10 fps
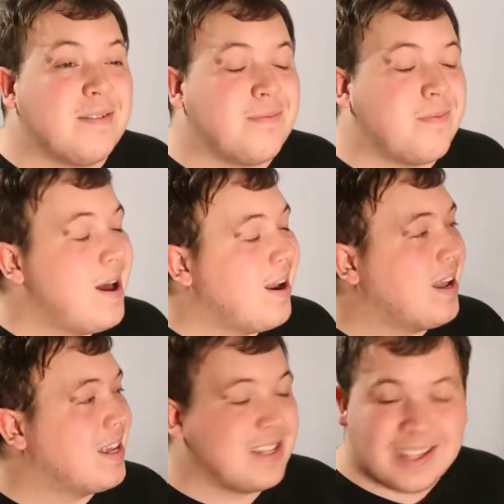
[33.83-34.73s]
when
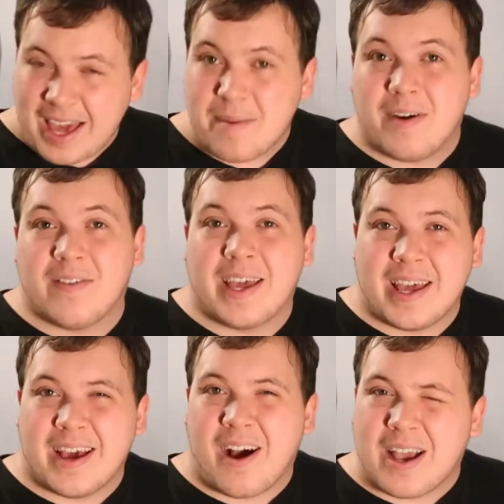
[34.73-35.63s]
I came over
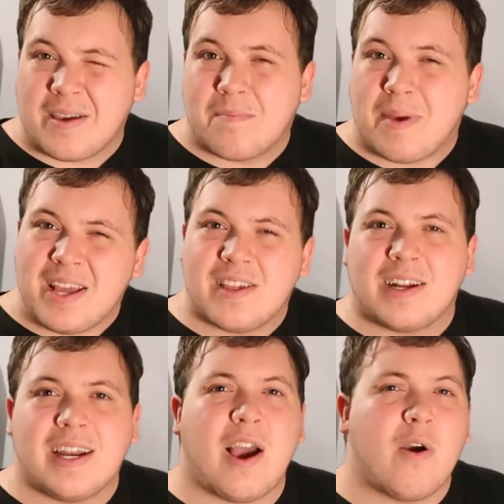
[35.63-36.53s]
here, I
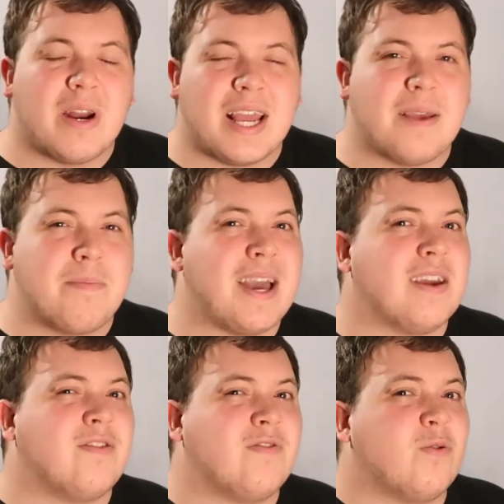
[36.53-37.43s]
basically only
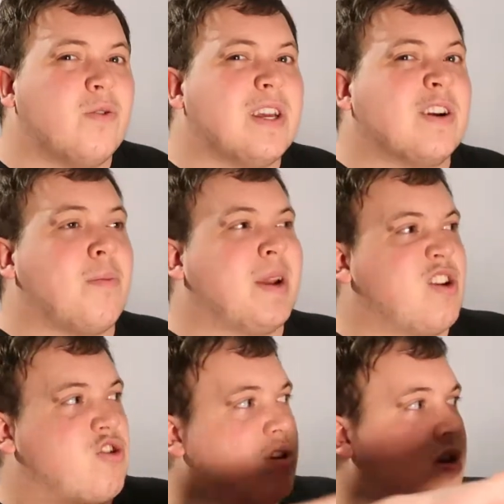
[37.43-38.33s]
paid for the
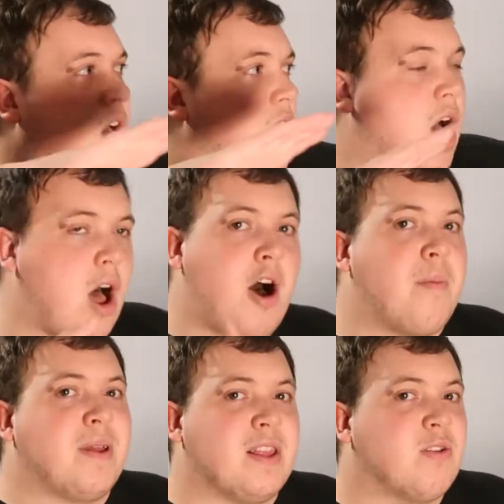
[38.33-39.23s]
accommodation
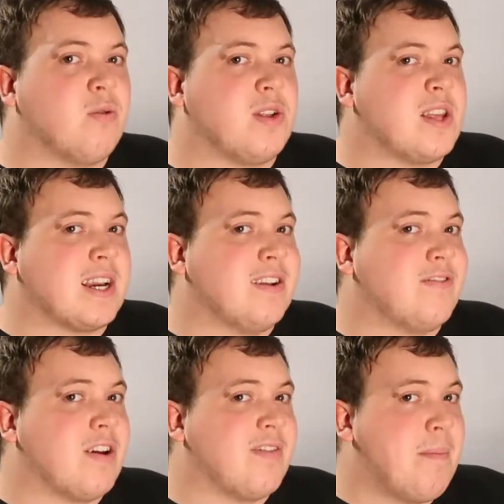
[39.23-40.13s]
up until the 2nd of
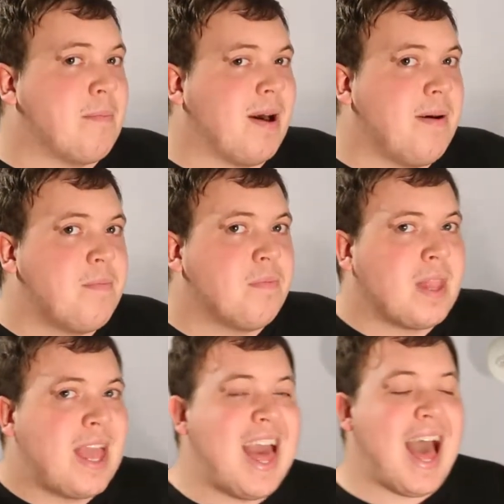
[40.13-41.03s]
November,
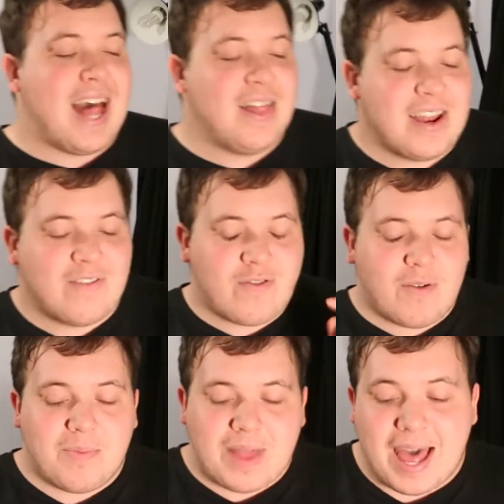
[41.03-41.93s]
and then
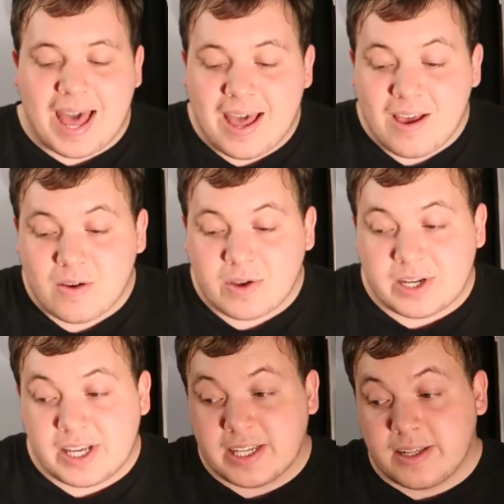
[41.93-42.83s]
from there
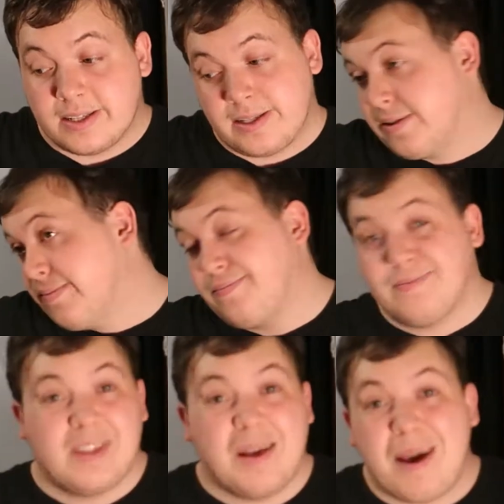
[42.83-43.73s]
until
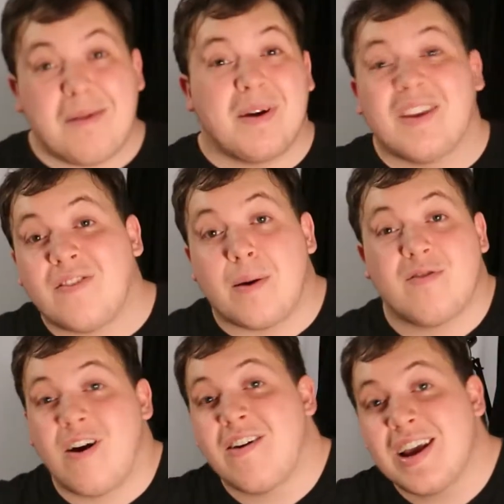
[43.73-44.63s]
about
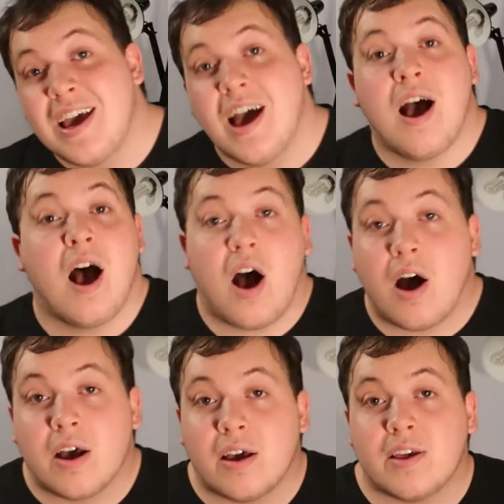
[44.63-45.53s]
mid-February
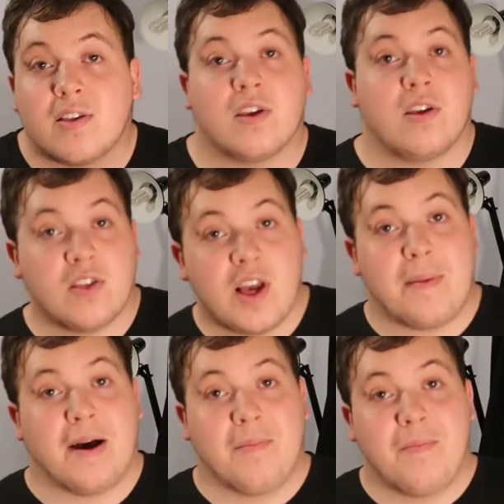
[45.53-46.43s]
is
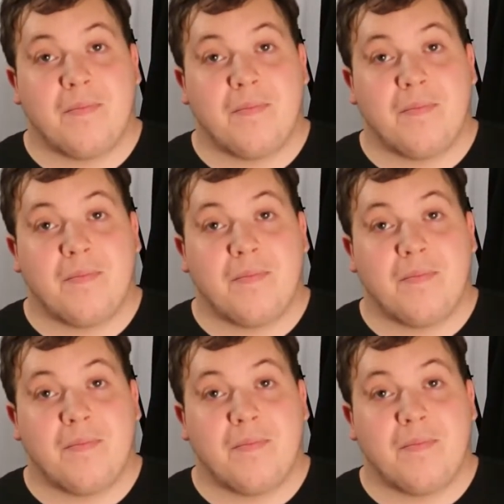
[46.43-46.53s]
summer.